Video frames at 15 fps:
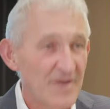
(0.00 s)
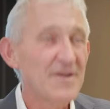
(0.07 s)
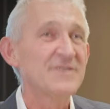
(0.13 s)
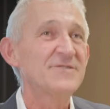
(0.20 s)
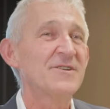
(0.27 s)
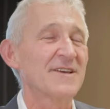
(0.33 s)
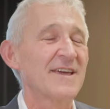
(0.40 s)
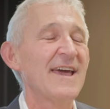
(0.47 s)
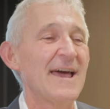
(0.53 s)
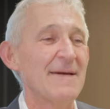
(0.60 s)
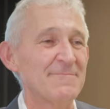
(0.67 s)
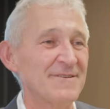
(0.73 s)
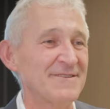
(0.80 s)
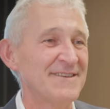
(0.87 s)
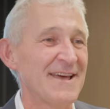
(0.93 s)
No, it's not a cap.
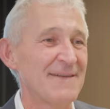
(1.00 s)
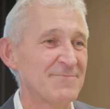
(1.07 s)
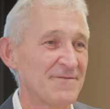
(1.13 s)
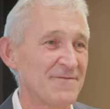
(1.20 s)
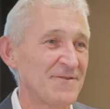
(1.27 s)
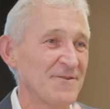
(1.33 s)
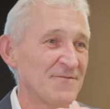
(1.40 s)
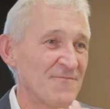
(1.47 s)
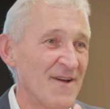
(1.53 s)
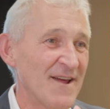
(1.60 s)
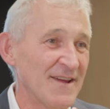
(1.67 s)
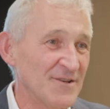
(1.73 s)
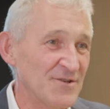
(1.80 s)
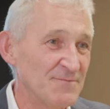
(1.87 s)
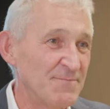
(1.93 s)
It's our preferred
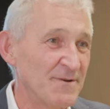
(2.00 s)
range.